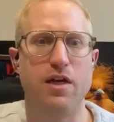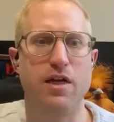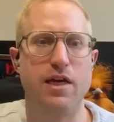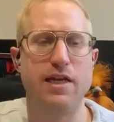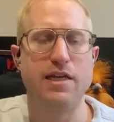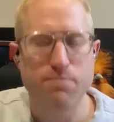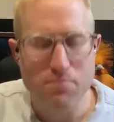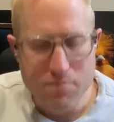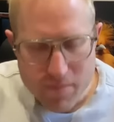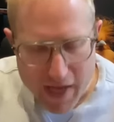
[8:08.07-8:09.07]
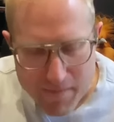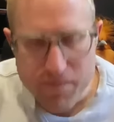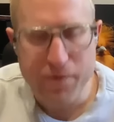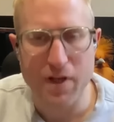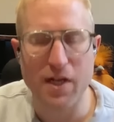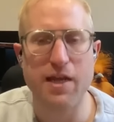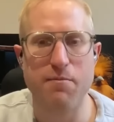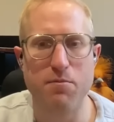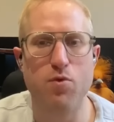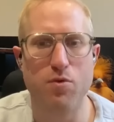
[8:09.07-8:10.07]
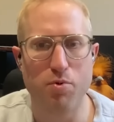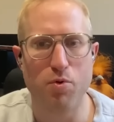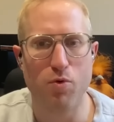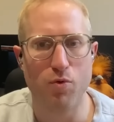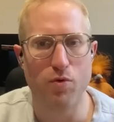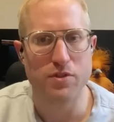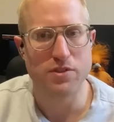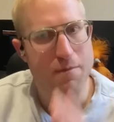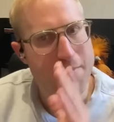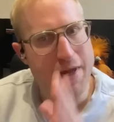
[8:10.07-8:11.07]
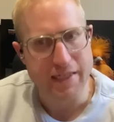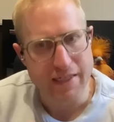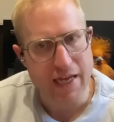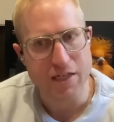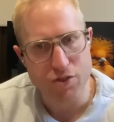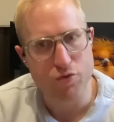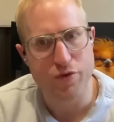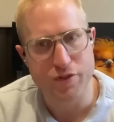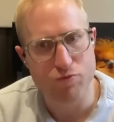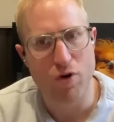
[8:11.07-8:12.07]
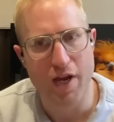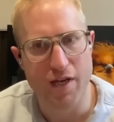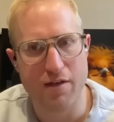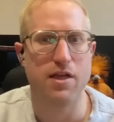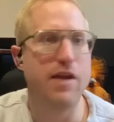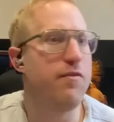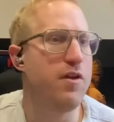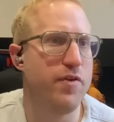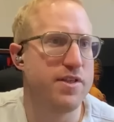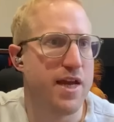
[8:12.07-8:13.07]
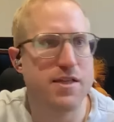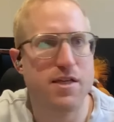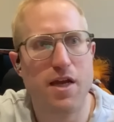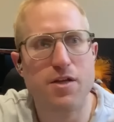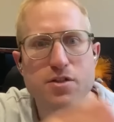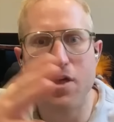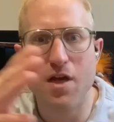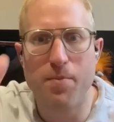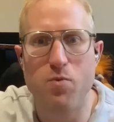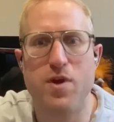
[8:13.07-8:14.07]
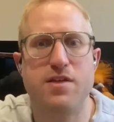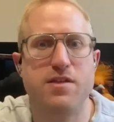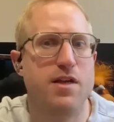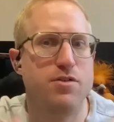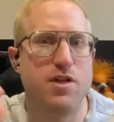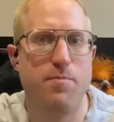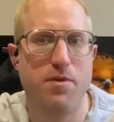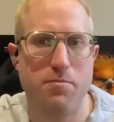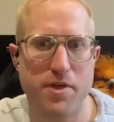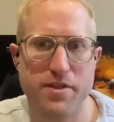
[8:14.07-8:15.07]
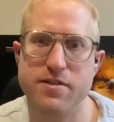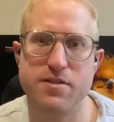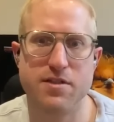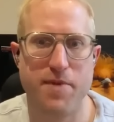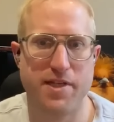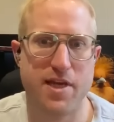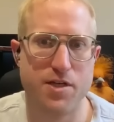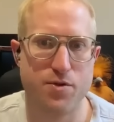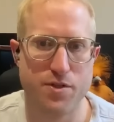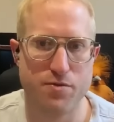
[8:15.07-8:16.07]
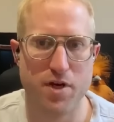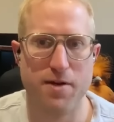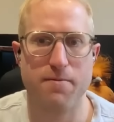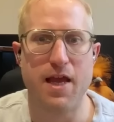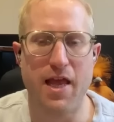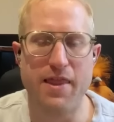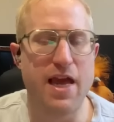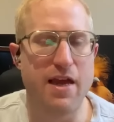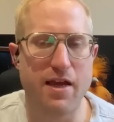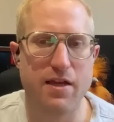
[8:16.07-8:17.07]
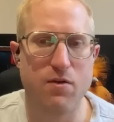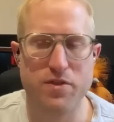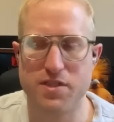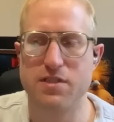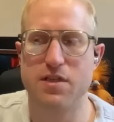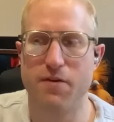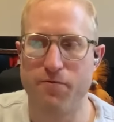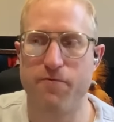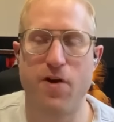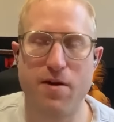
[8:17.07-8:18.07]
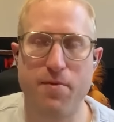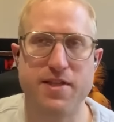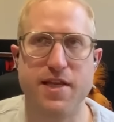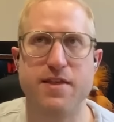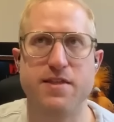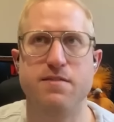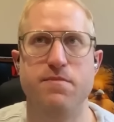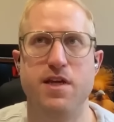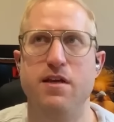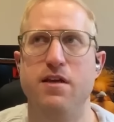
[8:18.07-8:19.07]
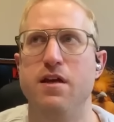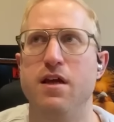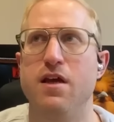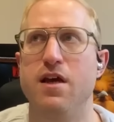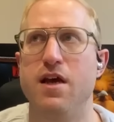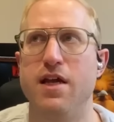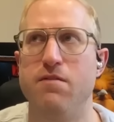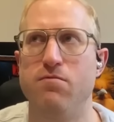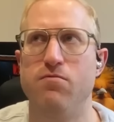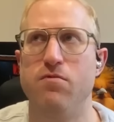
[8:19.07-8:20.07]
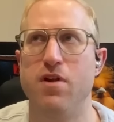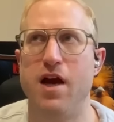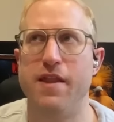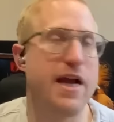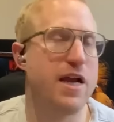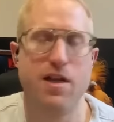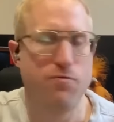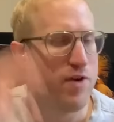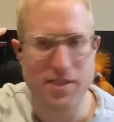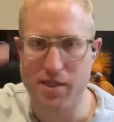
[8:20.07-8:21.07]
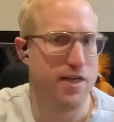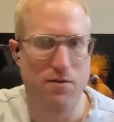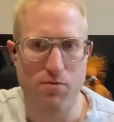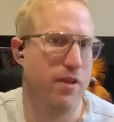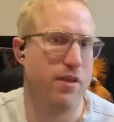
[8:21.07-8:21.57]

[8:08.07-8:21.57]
it is infinitely more important to make that choice right, even if it takes an extra couple of weeks, an extra couple of months to make that choice right. And that was, a friend of mine said this to me, and that kind of resonated with